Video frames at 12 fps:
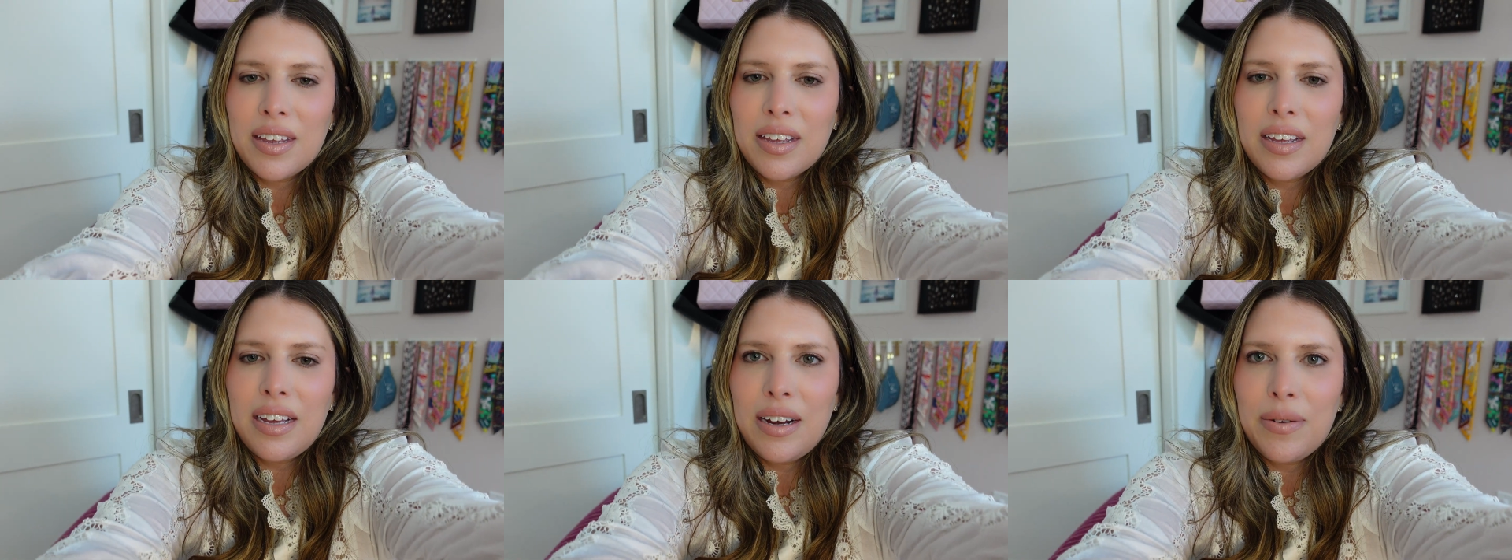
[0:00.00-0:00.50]

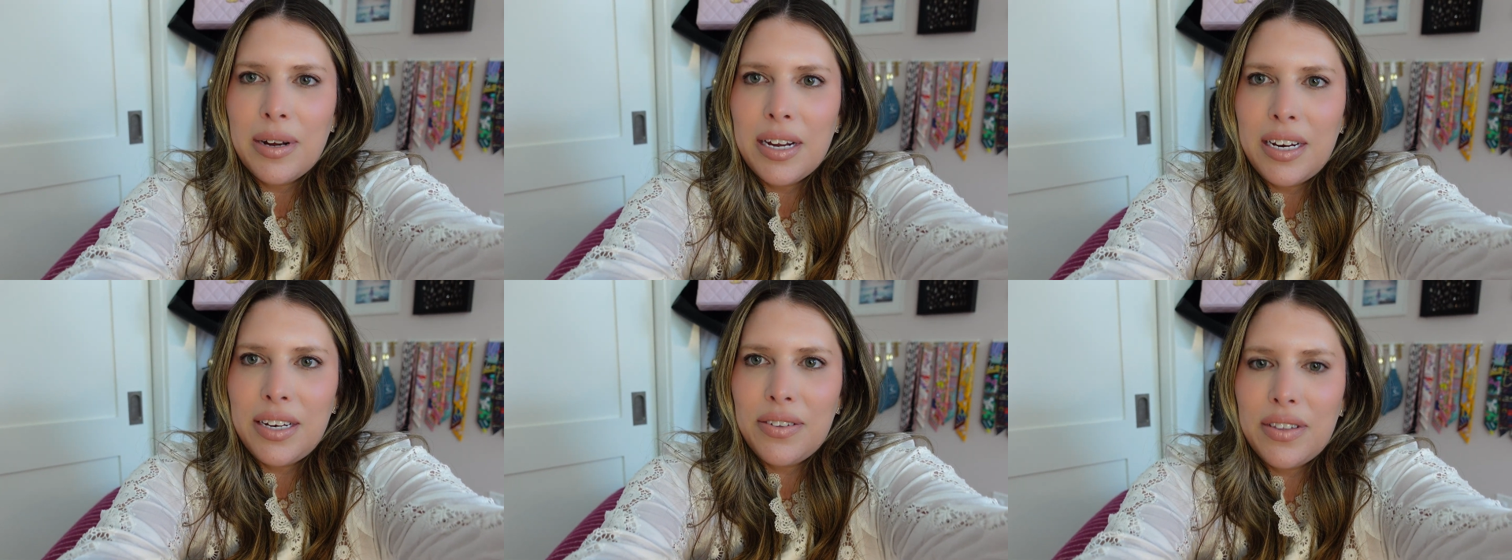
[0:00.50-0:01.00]
How are we
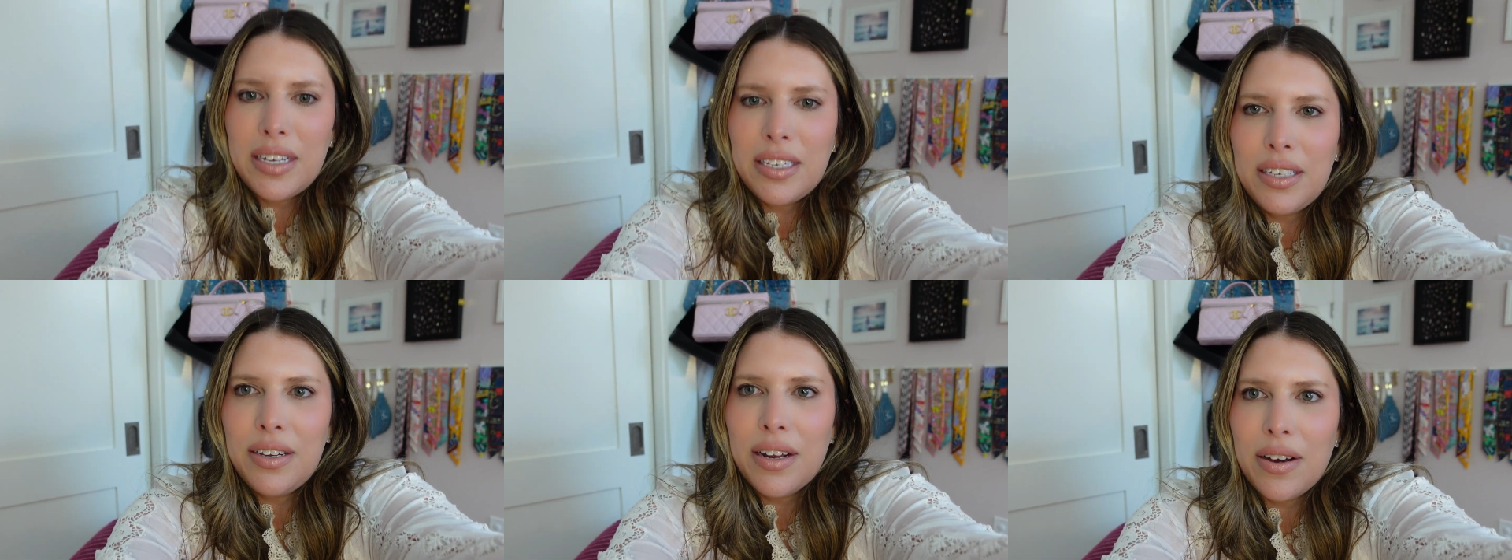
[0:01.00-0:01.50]
gonna do this?
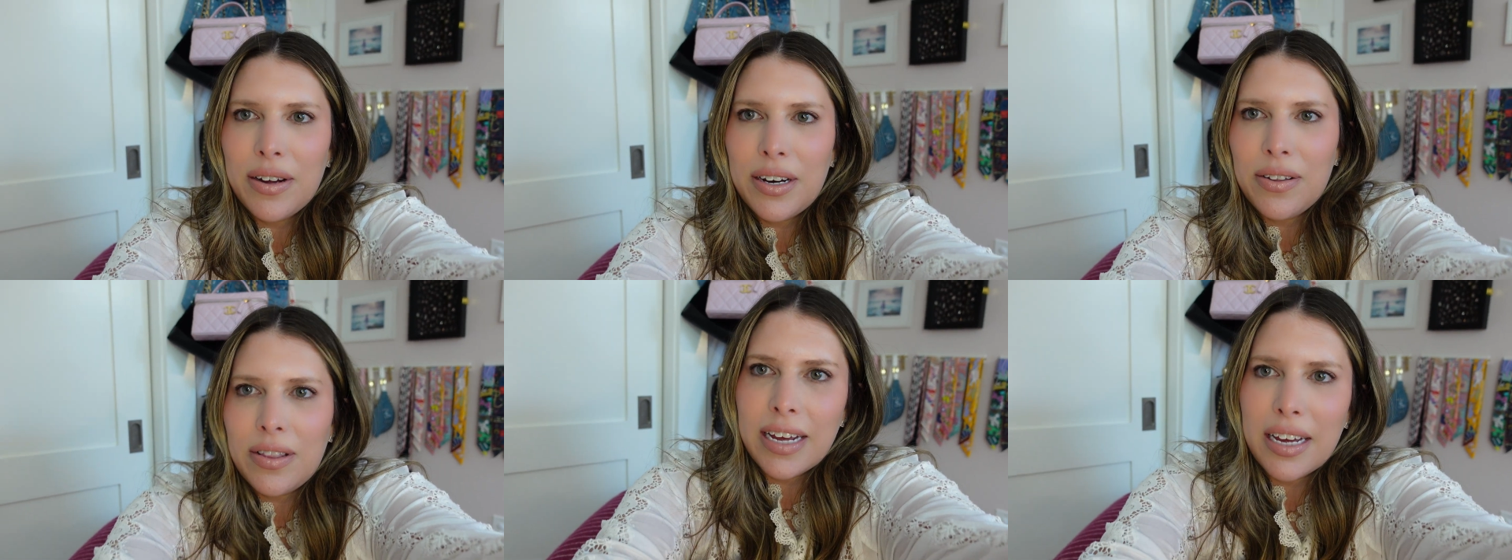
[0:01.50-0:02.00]
You know I
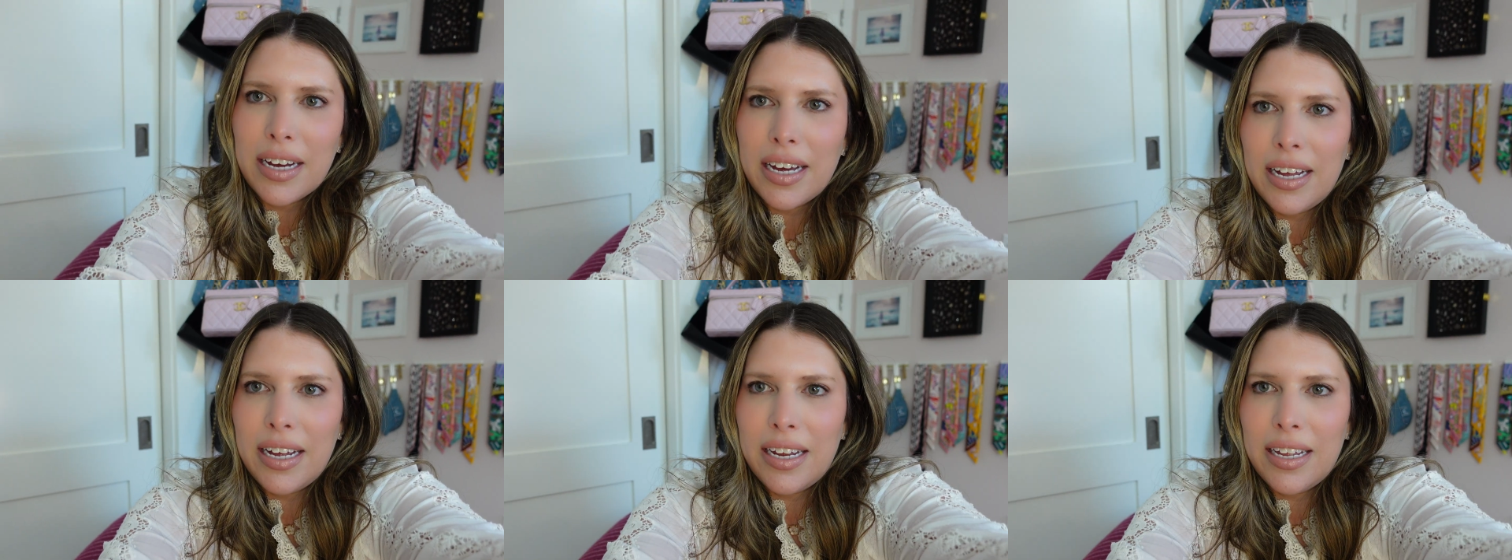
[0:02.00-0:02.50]
don't like a
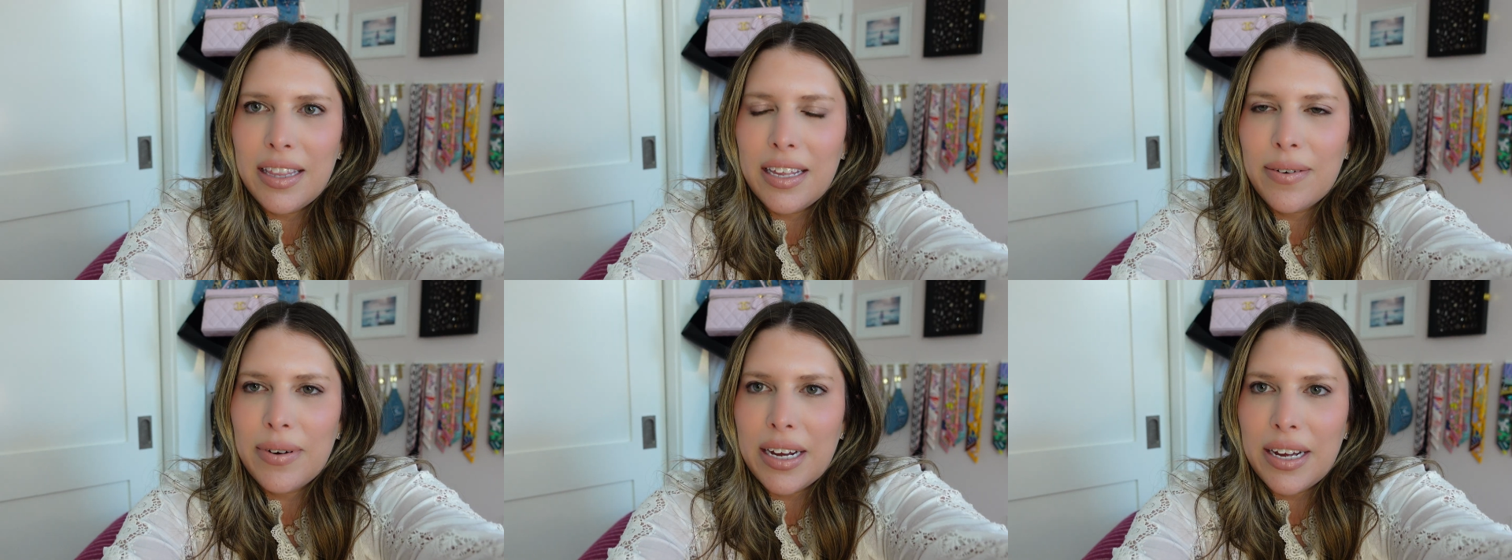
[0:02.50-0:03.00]
cut. There
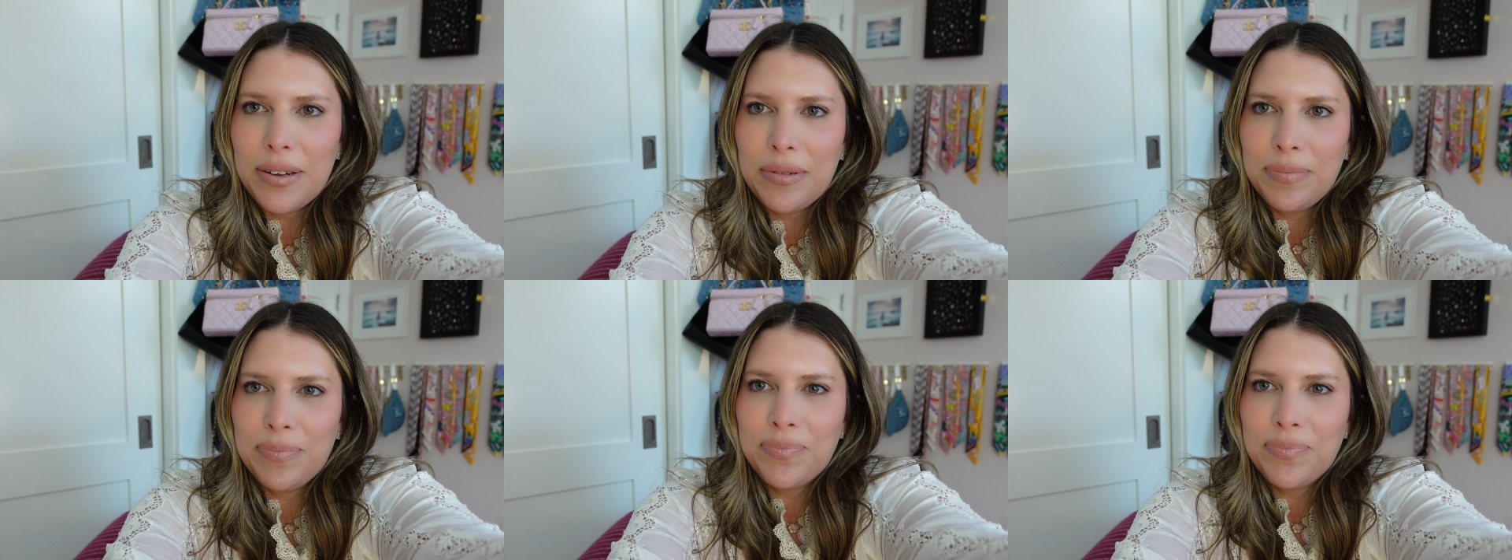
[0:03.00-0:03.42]
we go.